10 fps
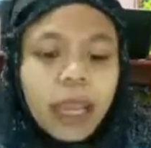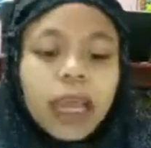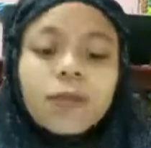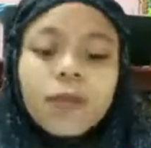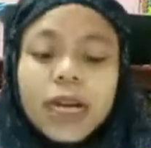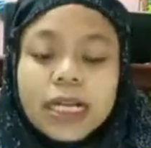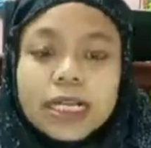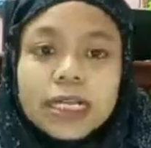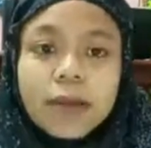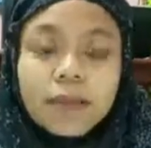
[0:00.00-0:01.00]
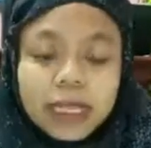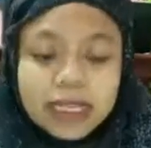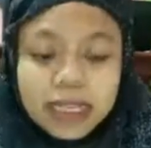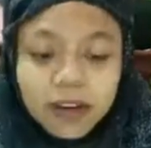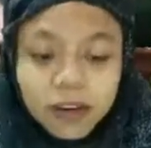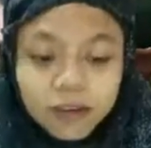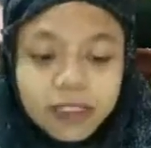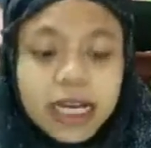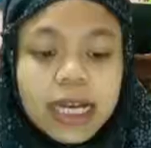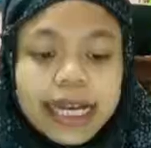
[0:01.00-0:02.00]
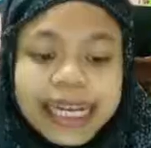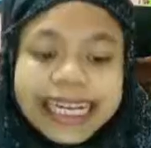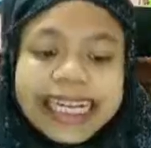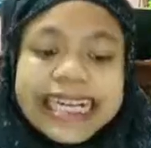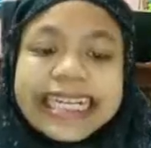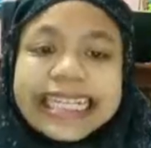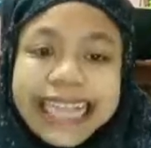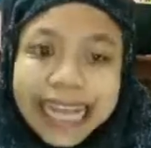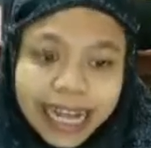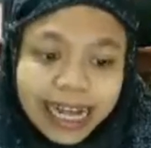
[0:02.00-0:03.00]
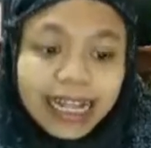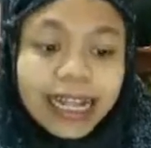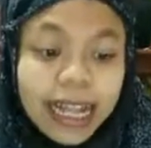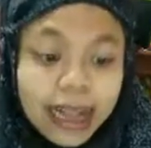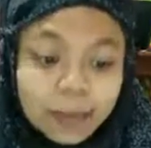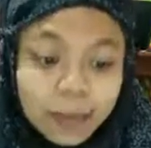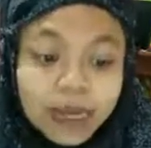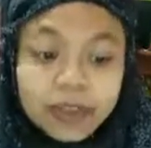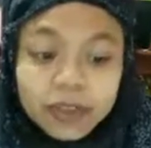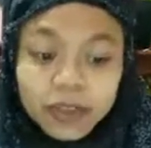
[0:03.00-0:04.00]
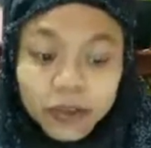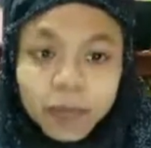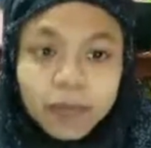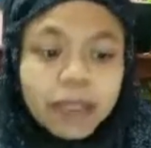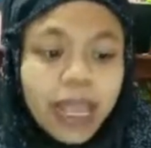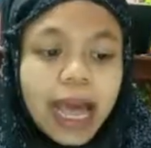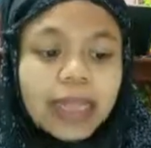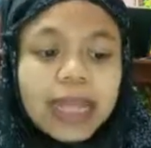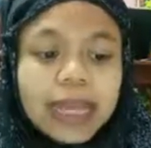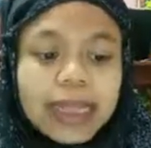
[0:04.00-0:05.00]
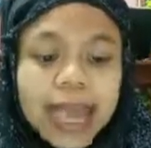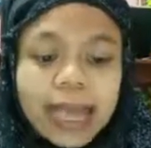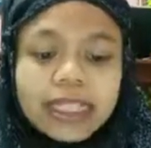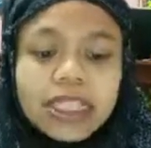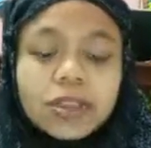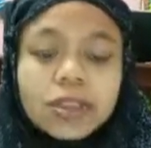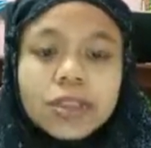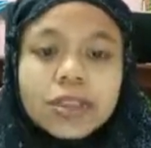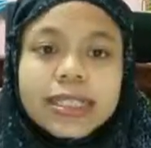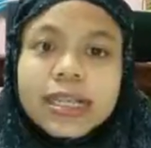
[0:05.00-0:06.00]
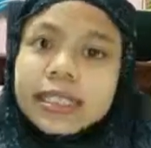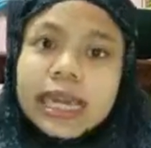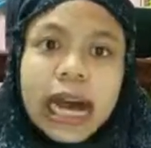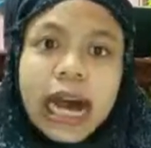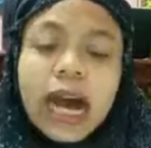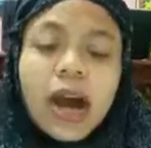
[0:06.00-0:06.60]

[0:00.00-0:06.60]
It was preserved in a single manuscript that dates to circa